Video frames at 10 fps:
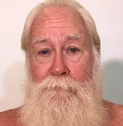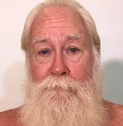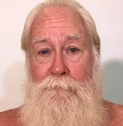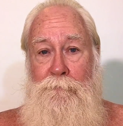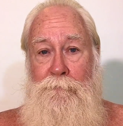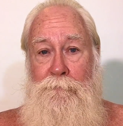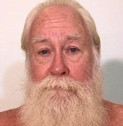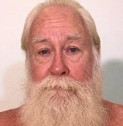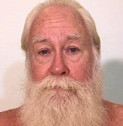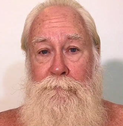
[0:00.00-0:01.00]

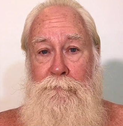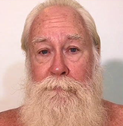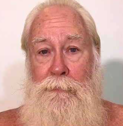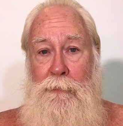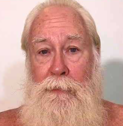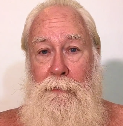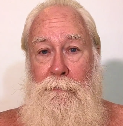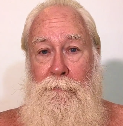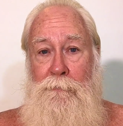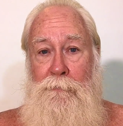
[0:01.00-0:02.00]

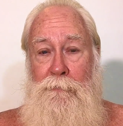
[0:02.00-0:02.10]
[no speech]